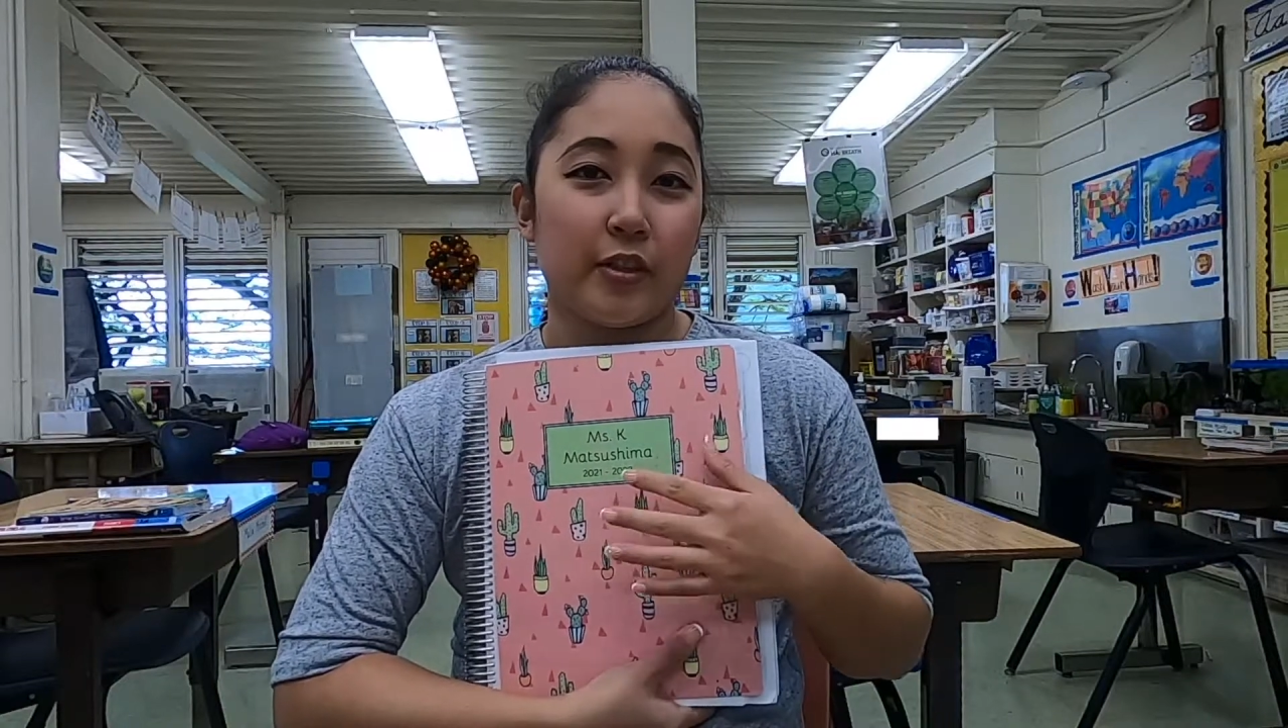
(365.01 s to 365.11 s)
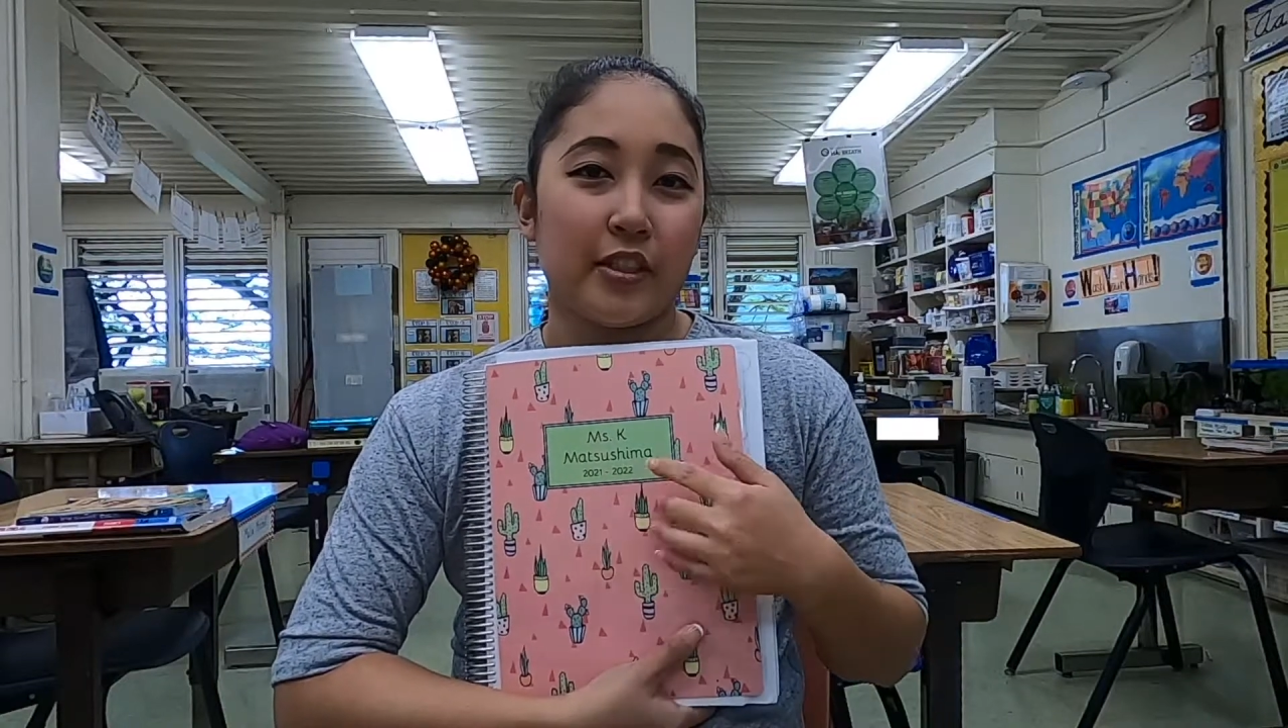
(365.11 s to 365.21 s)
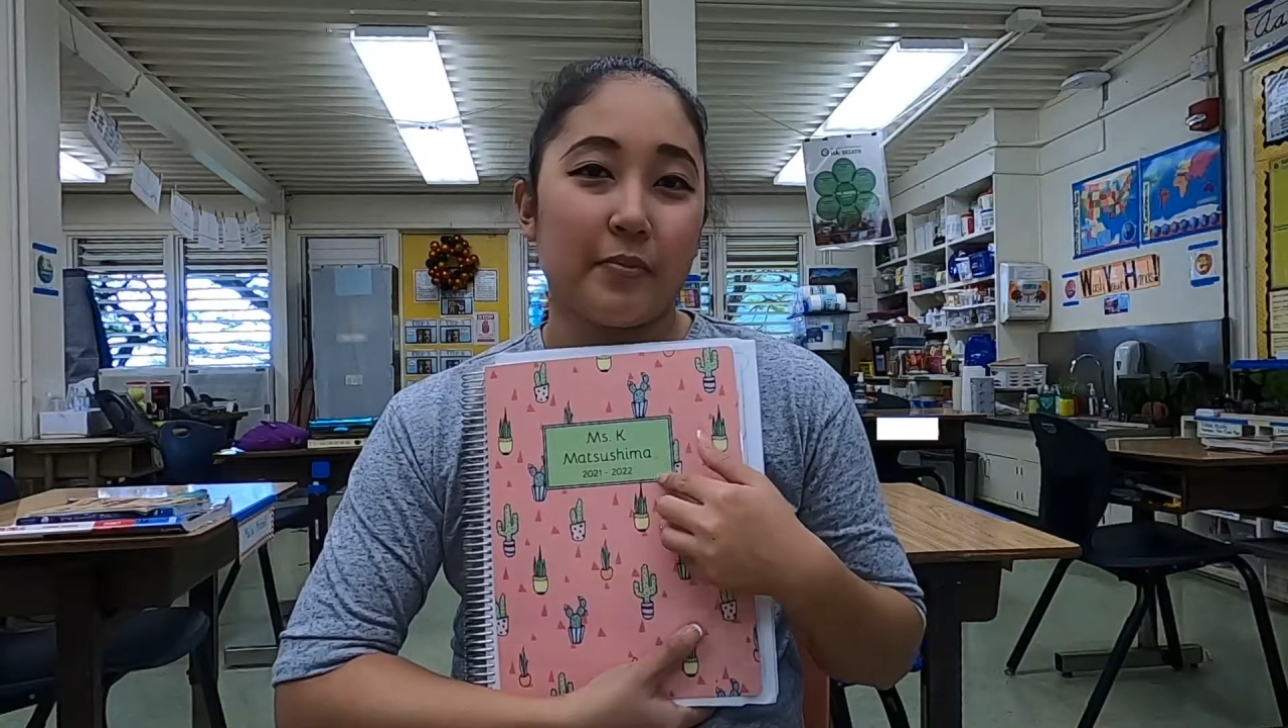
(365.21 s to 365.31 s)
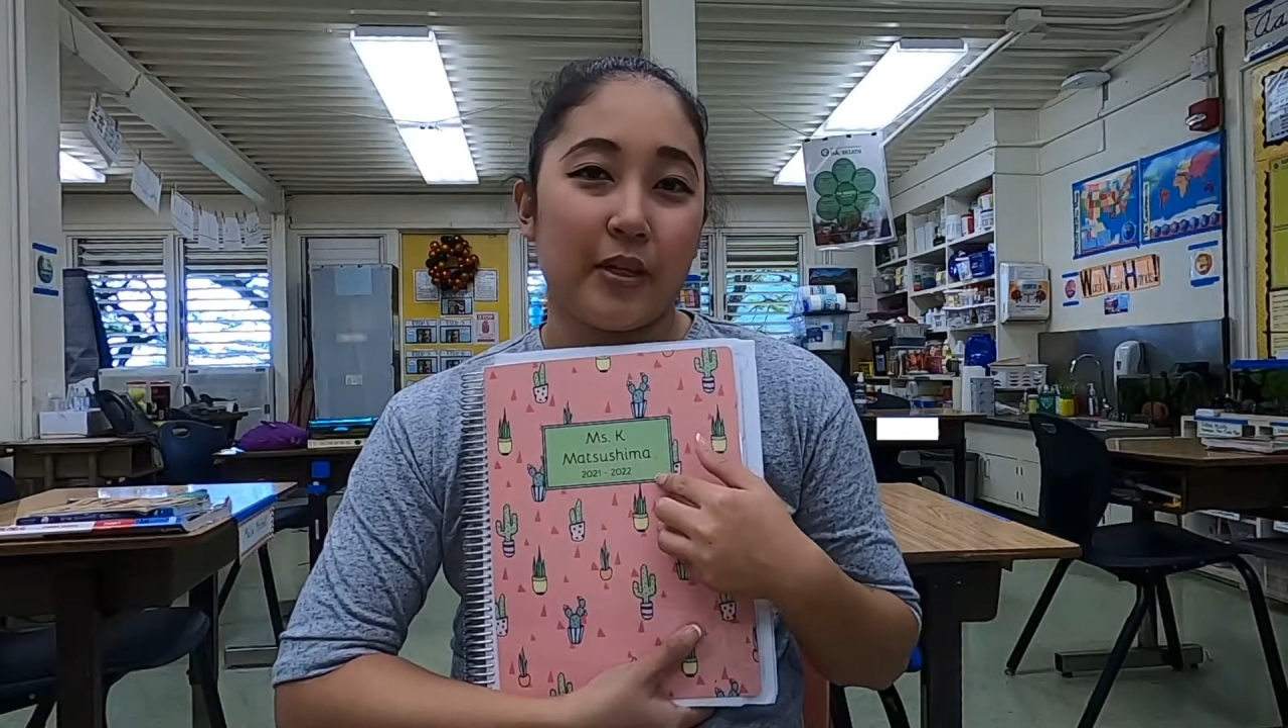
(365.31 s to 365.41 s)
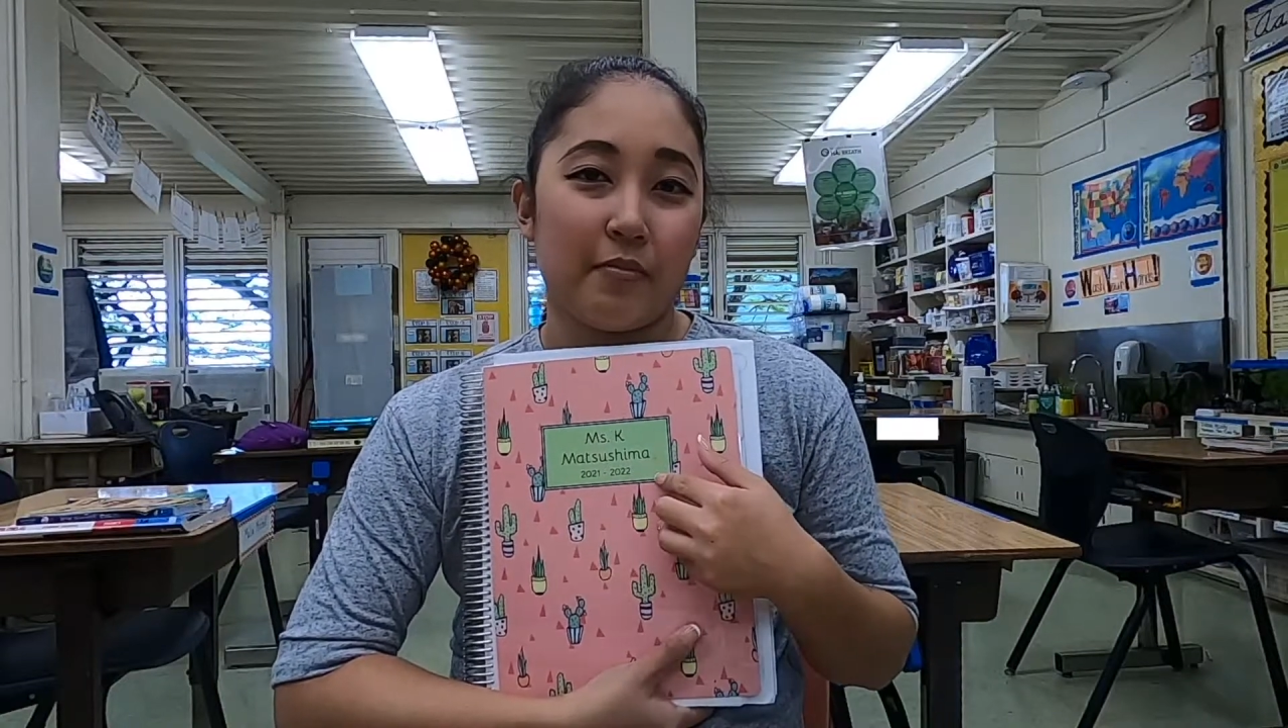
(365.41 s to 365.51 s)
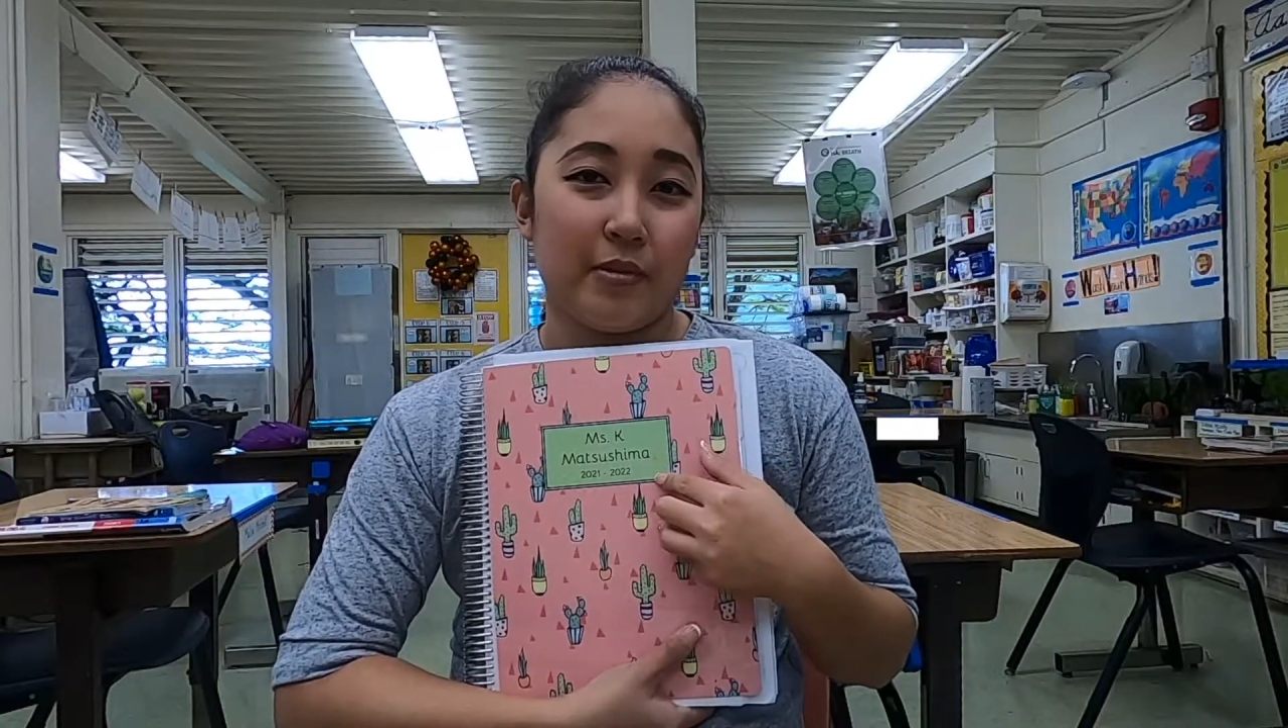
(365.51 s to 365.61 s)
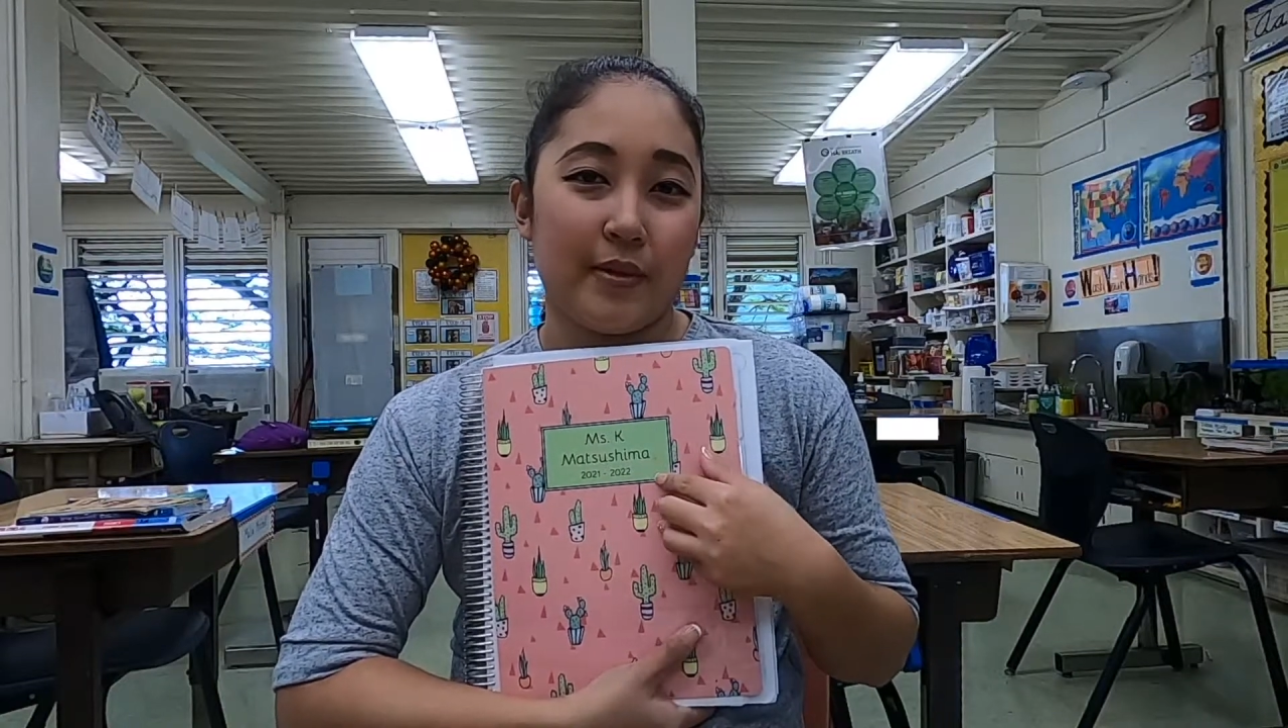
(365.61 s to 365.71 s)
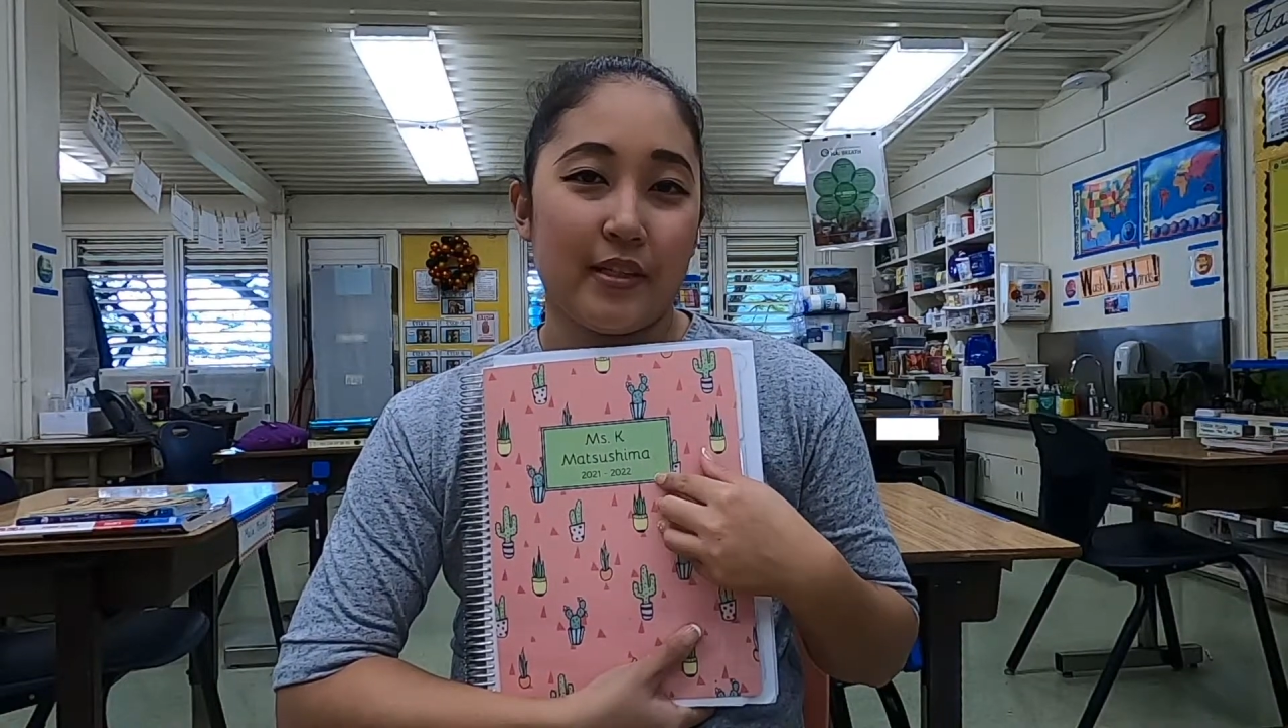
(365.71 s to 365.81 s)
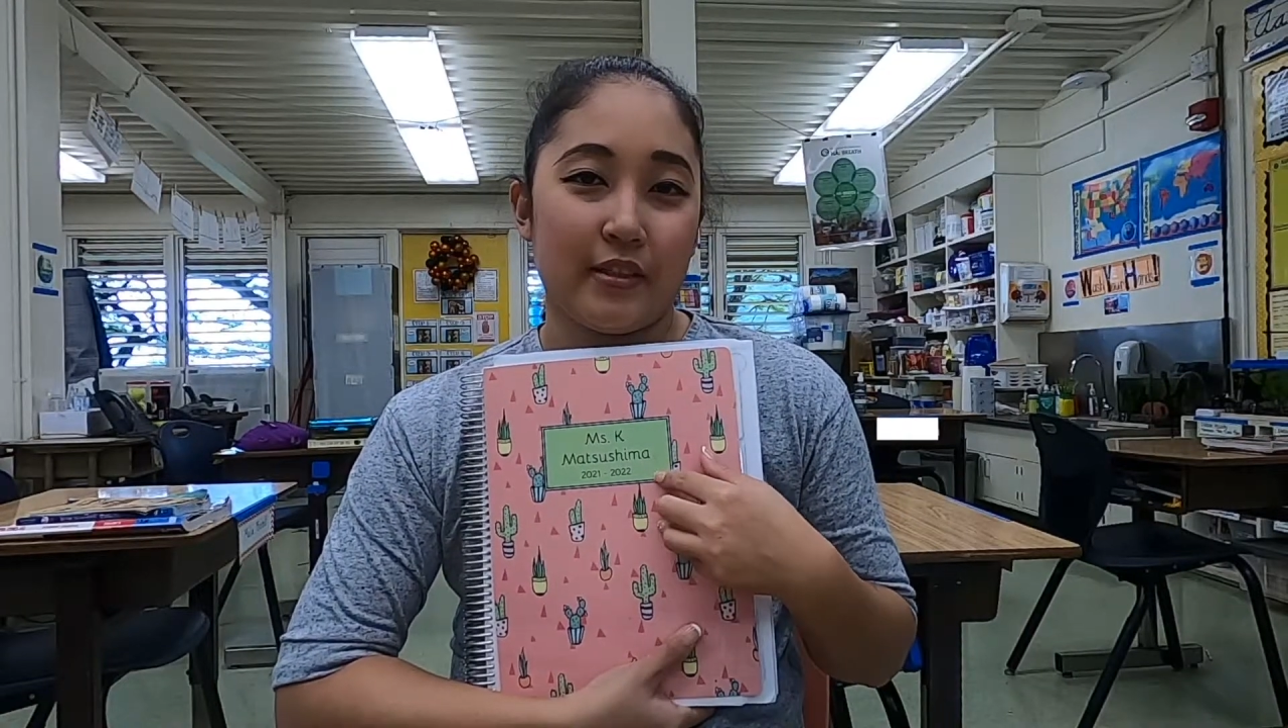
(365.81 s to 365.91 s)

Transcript: to sometimes be a